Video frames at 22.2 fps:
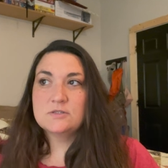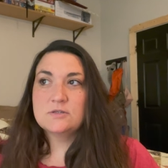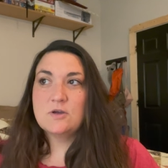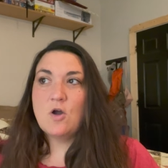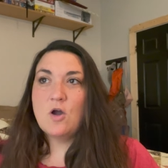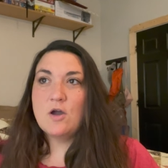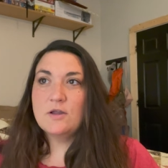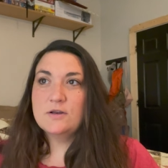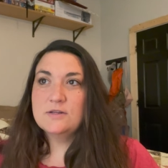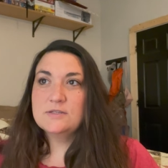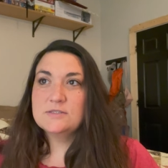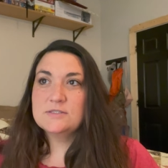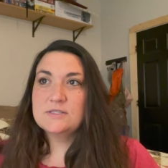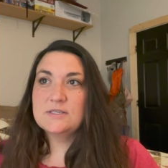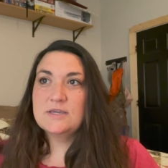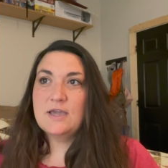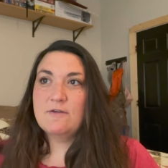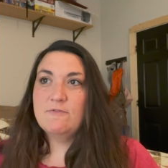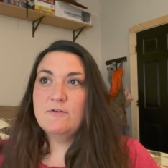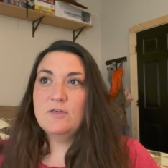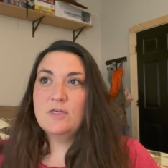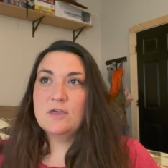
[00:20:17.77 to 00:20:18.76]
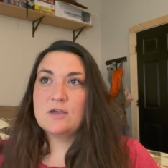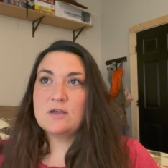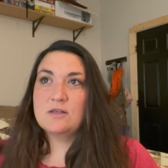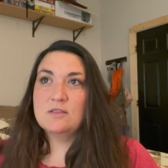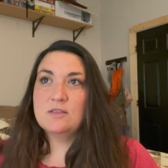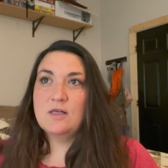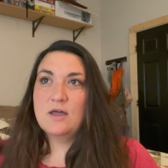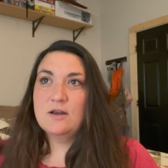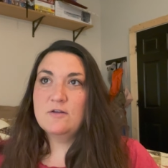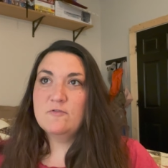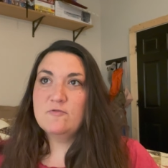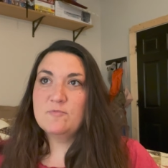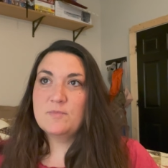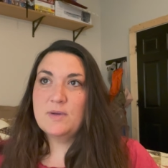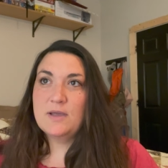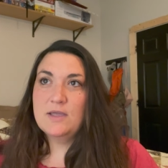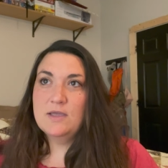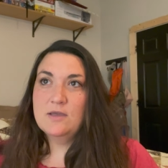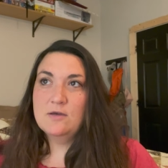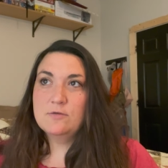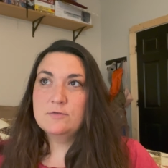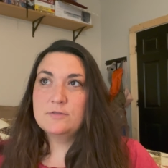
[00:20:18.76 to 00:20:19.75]
Honestly, I feel like a lot of my
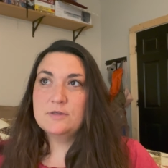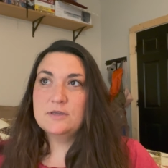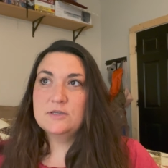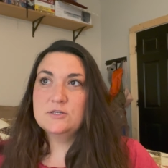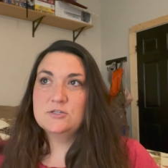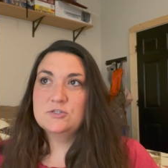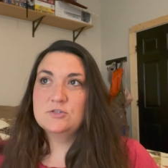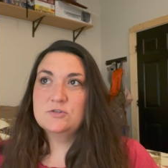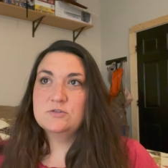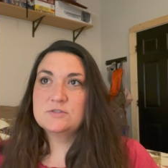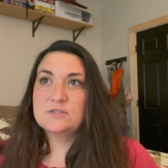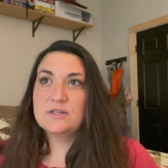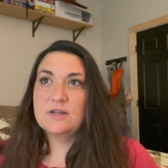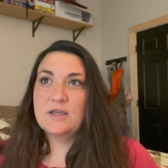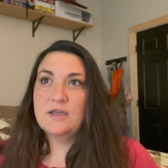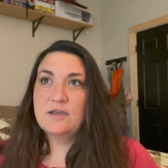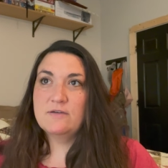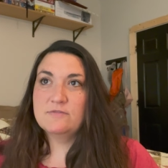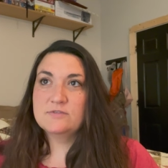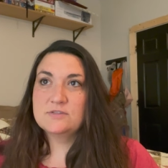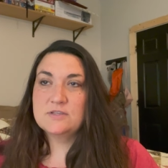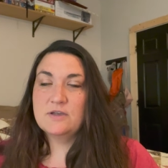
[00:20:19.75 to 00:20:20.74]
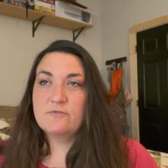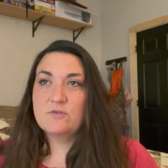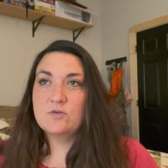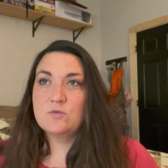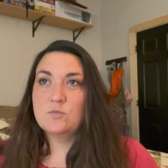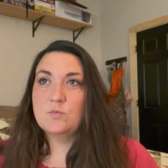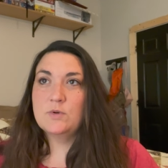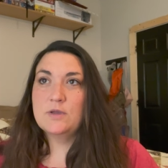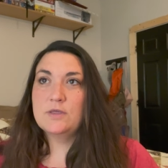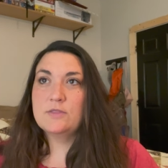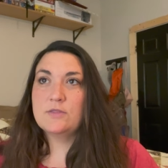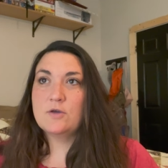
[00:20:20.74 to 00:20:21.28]
health issues that I have suffered with